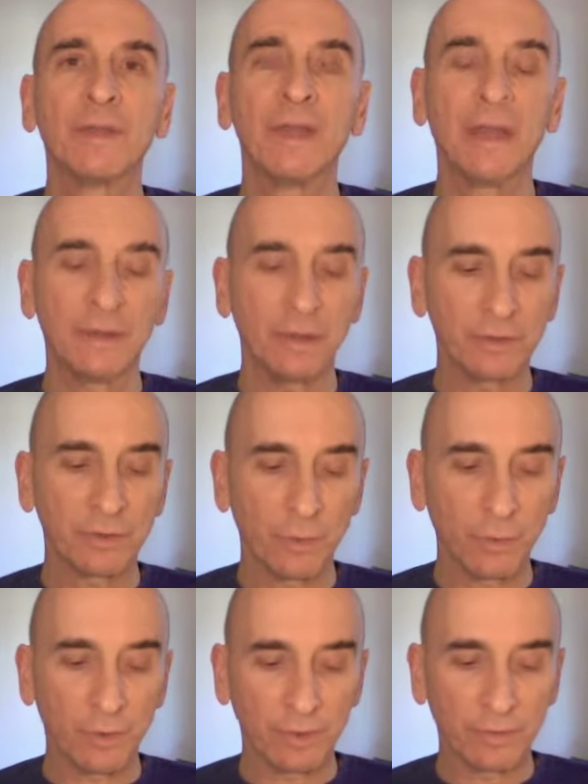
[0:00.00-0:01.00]
and other
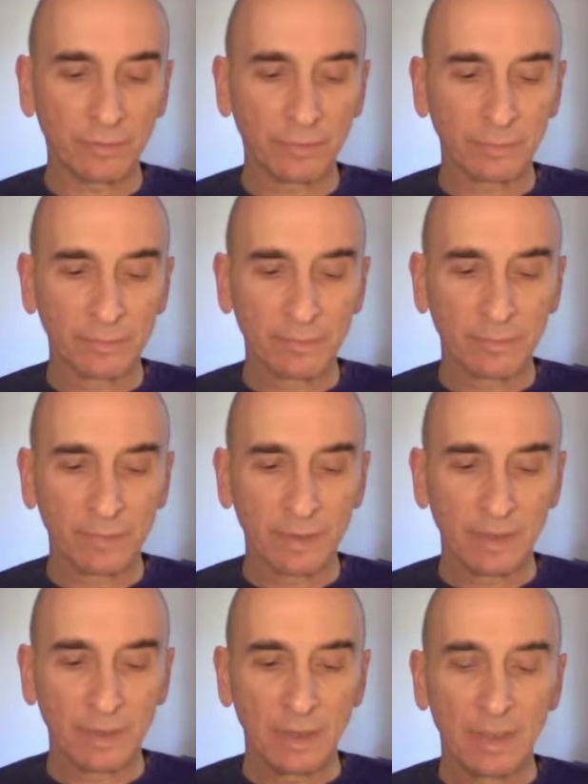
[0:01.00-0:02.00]
horns.
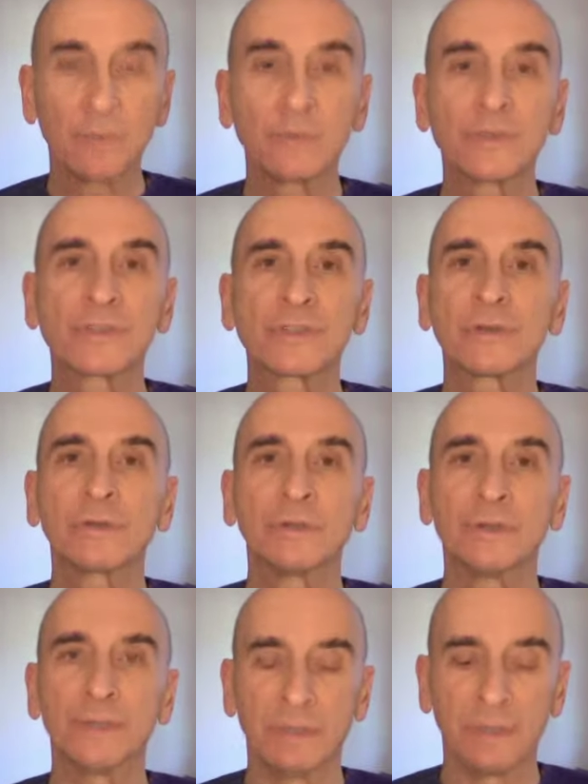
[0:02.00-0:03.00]
It was
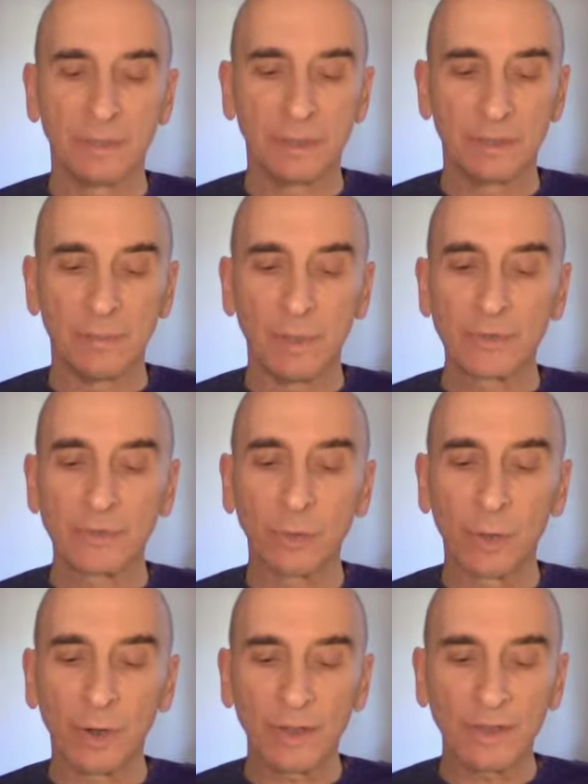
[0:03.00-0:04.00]
certainly the most
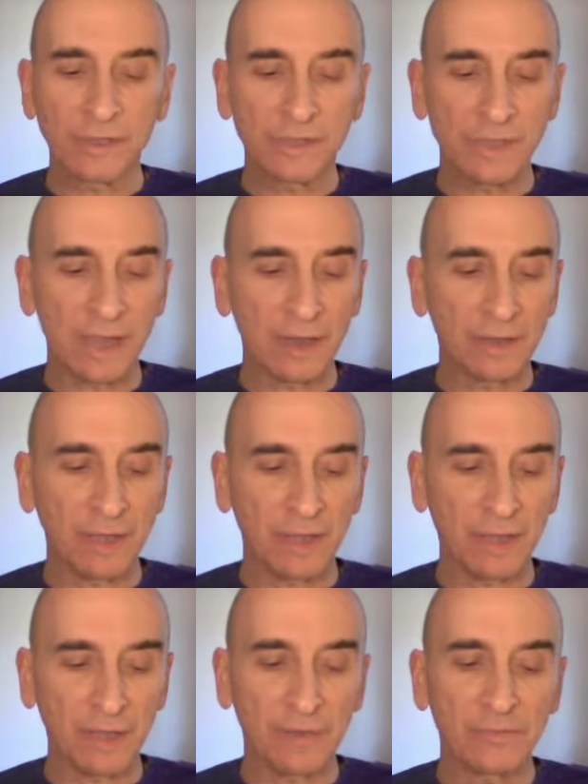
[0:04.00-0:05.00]
glorious sound I
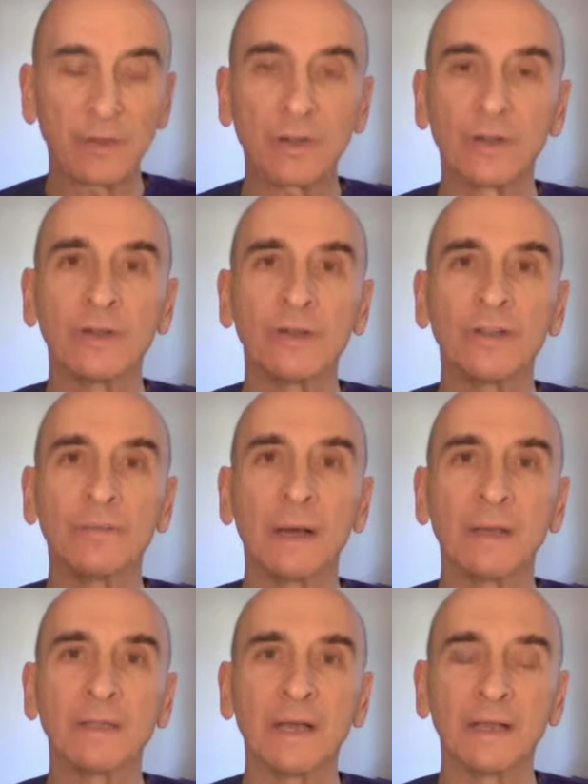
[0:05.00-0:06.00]
had ever heard in
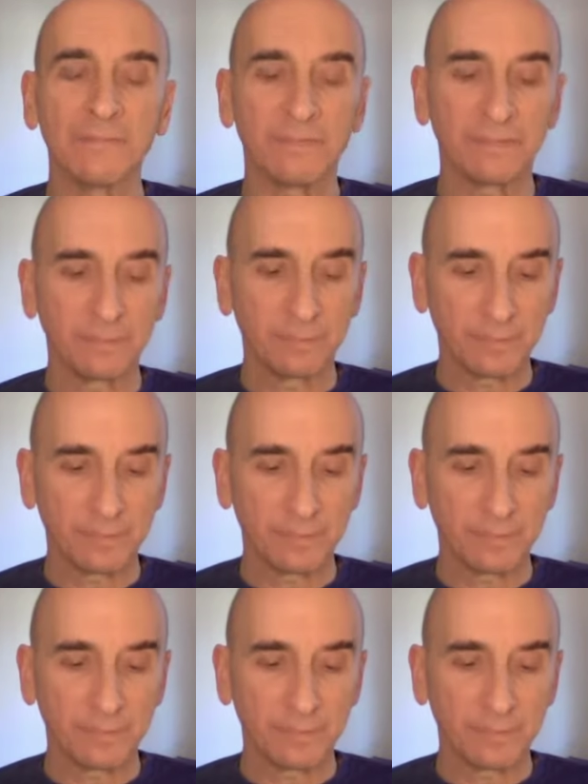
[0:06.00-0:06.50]
my life.